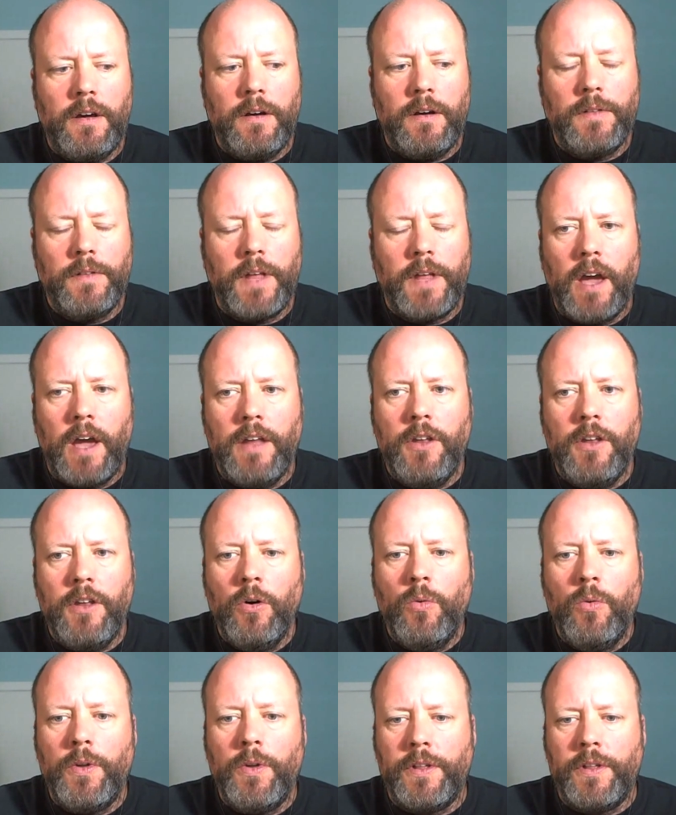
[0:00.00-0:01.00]
like I
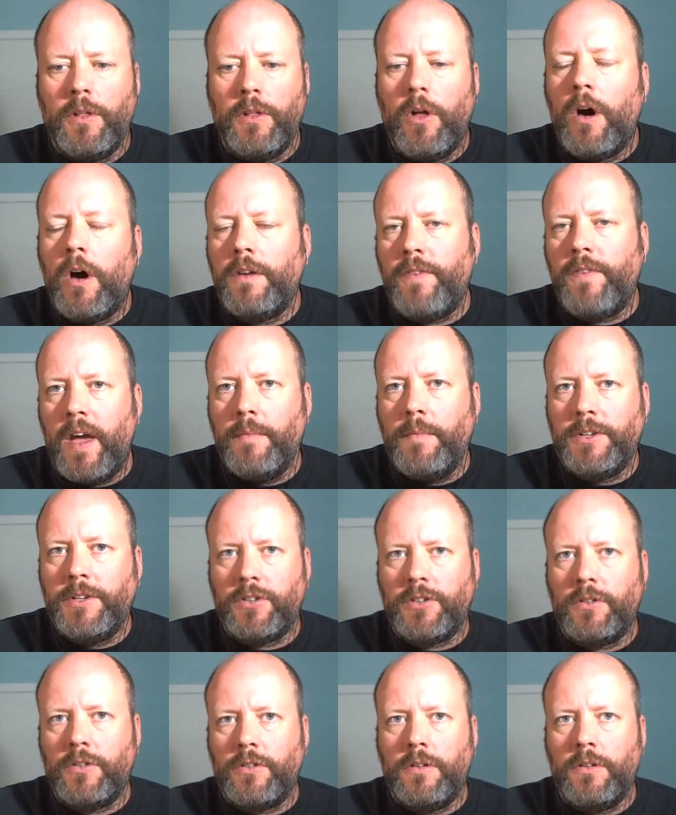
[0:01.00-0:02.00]
know with a lot of
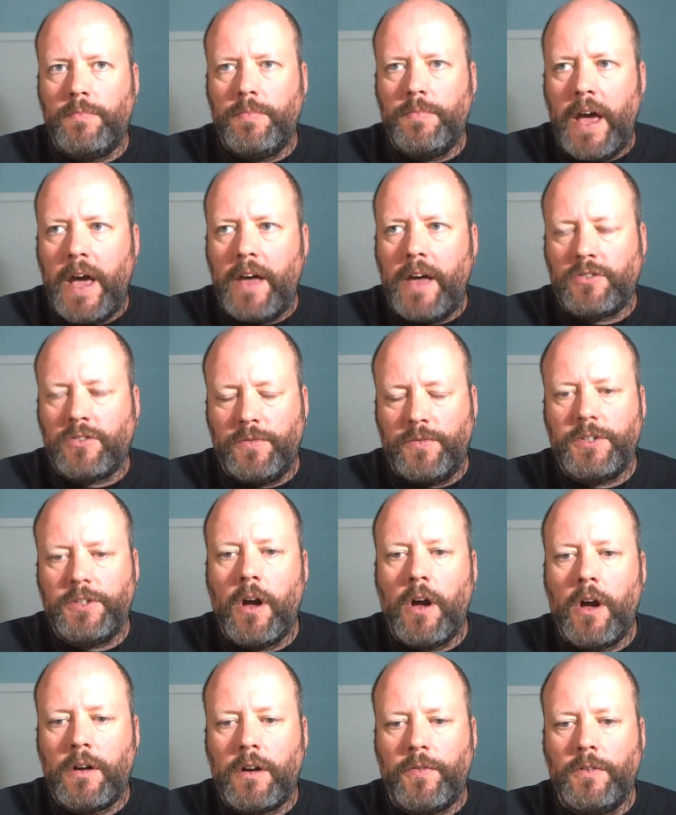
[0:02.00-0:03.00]
amateur
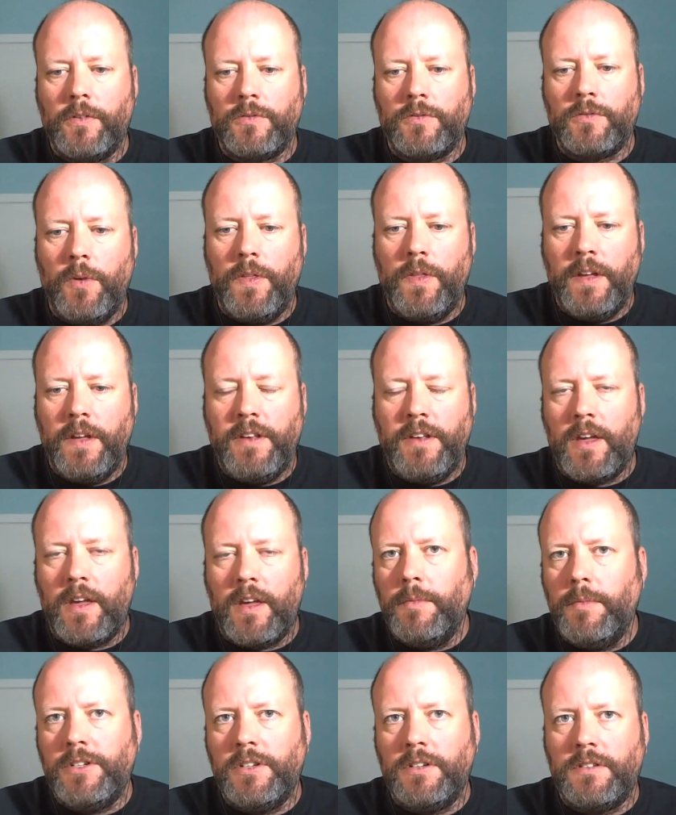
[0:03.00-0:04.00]
astrophotographers, when they take
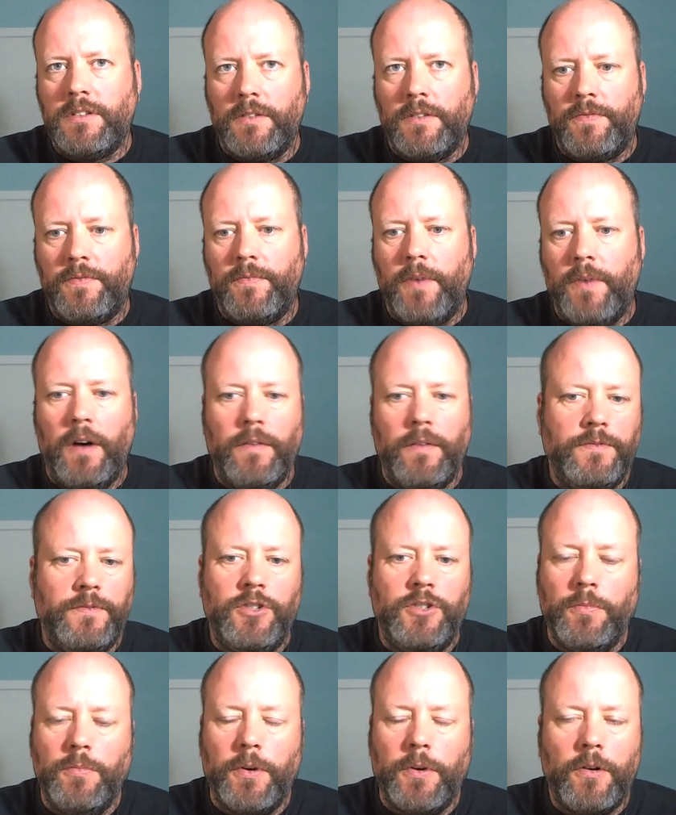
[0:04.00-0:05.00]
images of, of
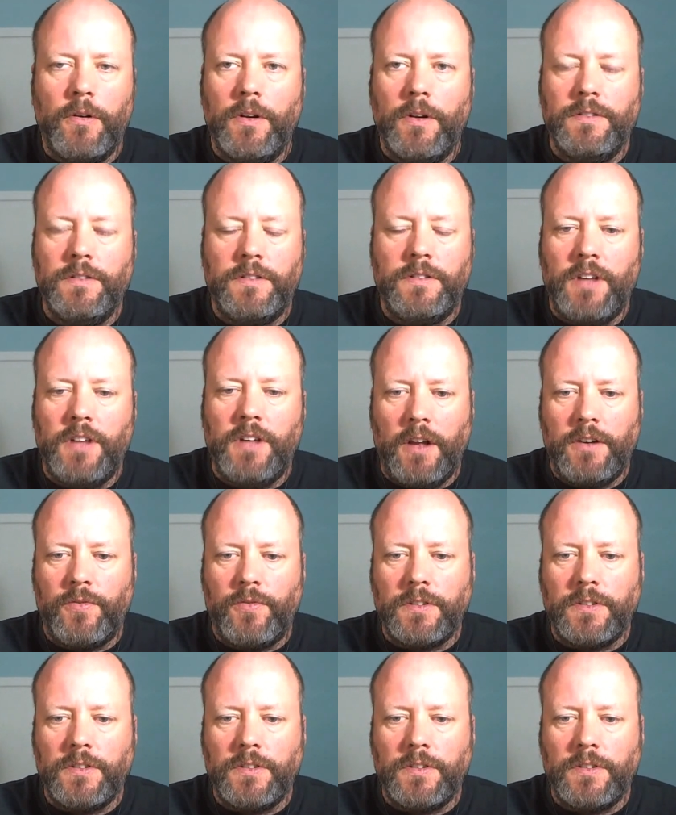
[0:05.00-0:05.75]
Jupiter and such, for